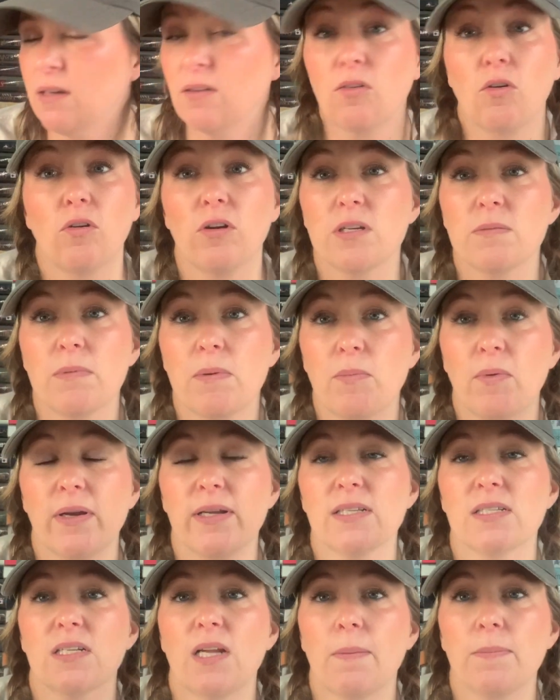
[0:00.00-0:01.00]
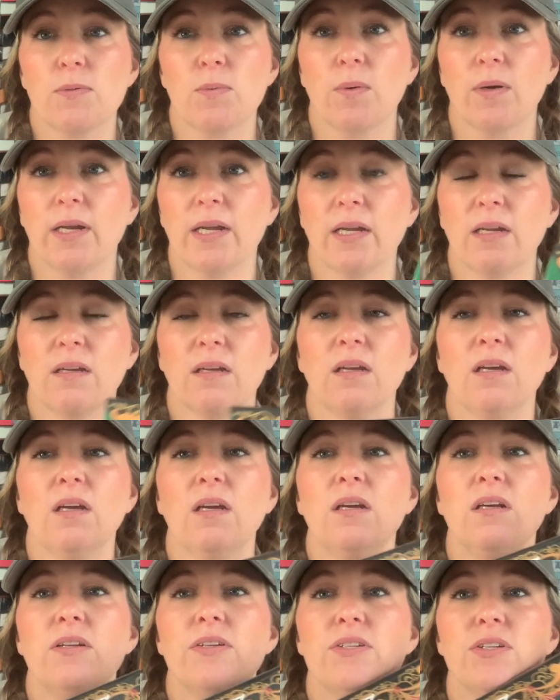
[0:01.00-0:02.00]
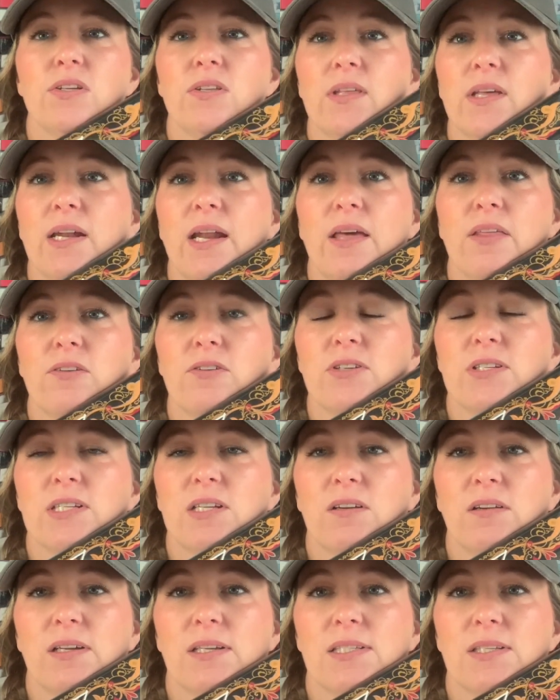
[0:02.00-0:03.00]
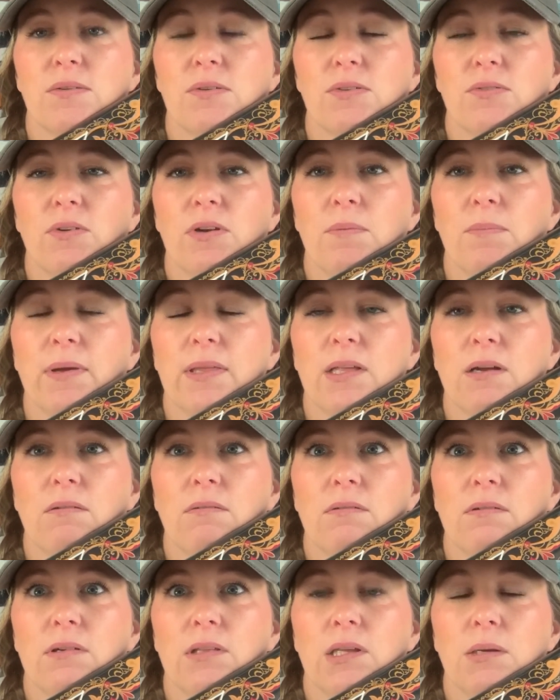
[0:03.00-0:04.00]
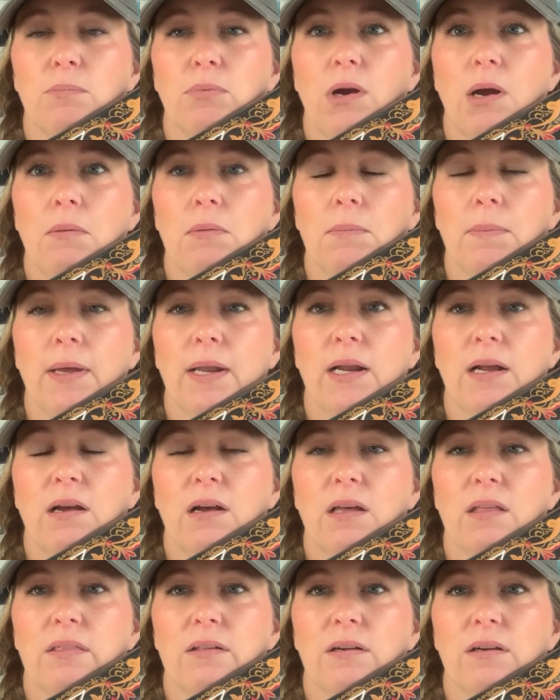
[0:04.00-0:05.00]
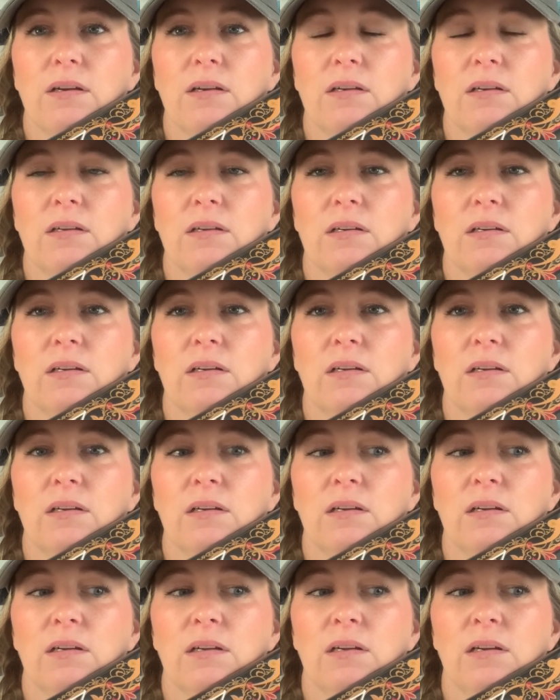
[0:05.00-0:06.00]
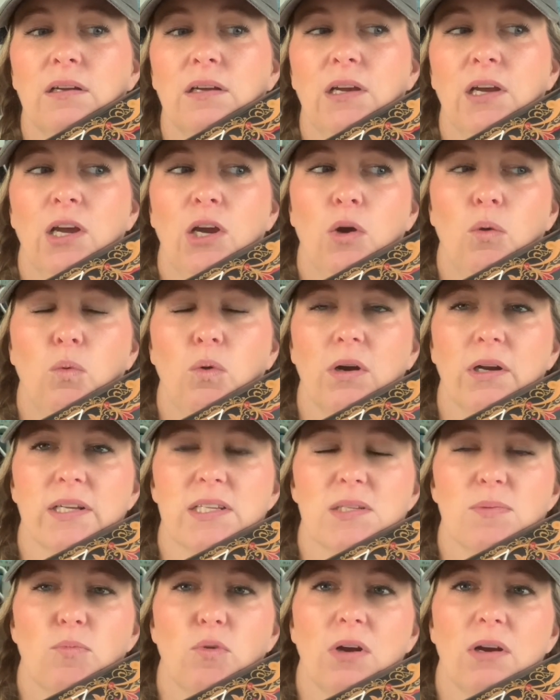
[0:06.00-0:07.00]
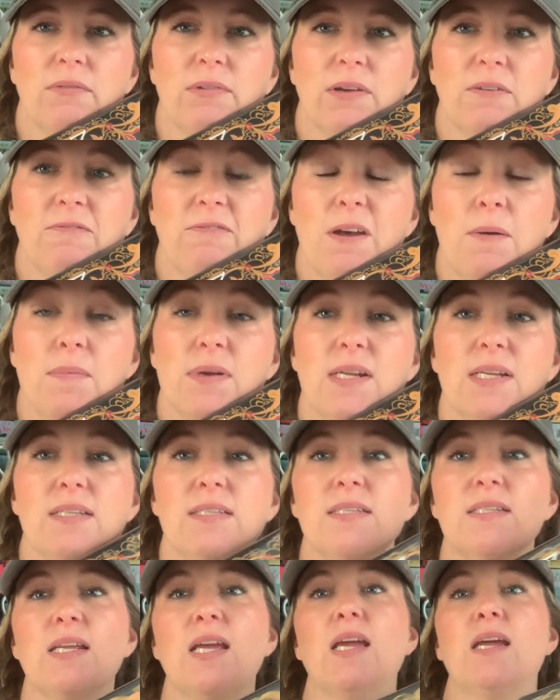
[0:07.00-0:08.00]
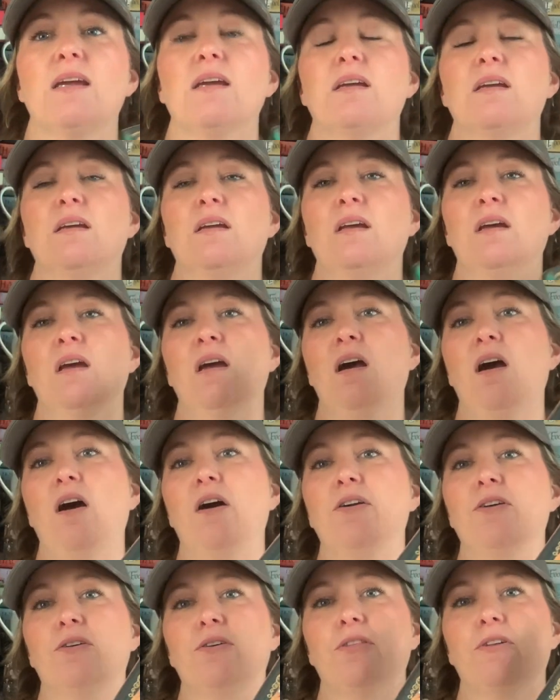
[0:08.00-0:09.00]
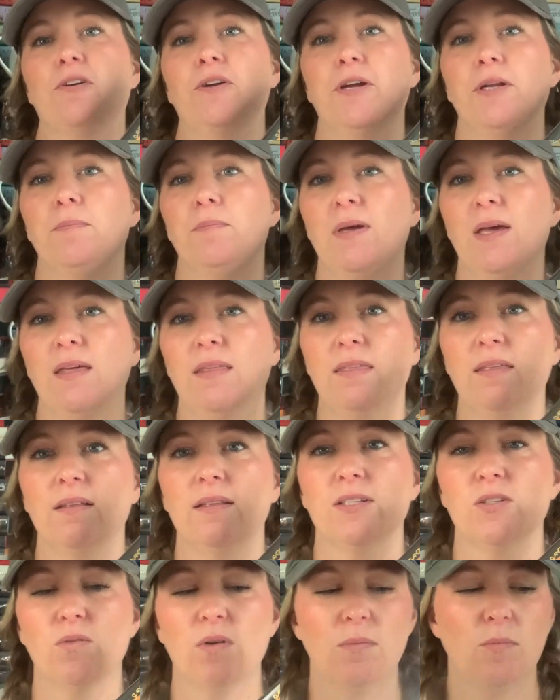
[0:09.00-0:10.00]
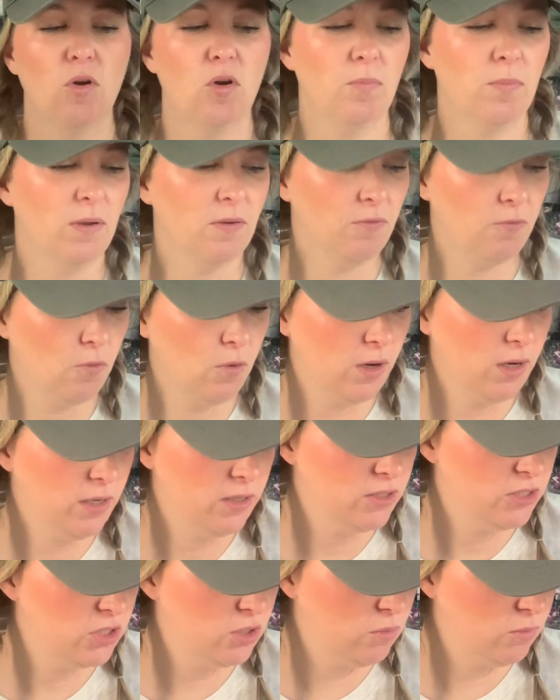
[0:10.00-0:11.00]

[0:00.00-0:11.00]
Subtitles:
of course my brain stops working, to that other series that was written by that really problematic author, where it's more of a feminist take on Arthurian myth. That's what I'm hoping for. So